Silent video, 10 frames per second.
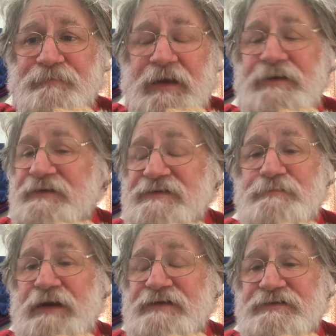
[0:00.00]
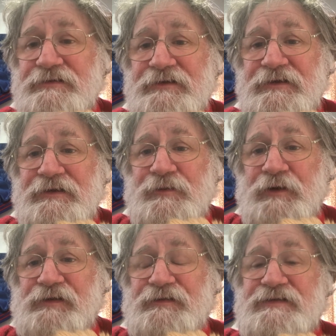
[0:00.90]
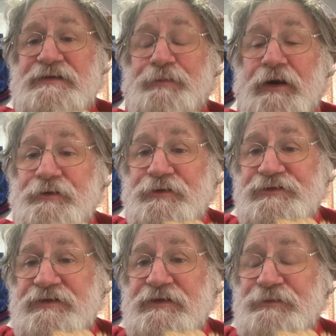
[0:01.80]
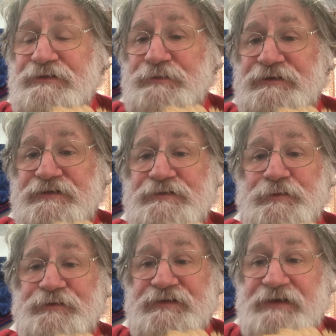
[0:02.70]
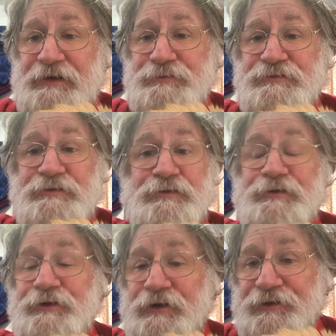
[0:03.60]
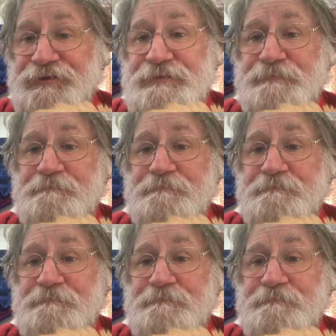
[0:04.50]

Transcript: And it doesn't matter whether there's a priority commitment to sort this out or not.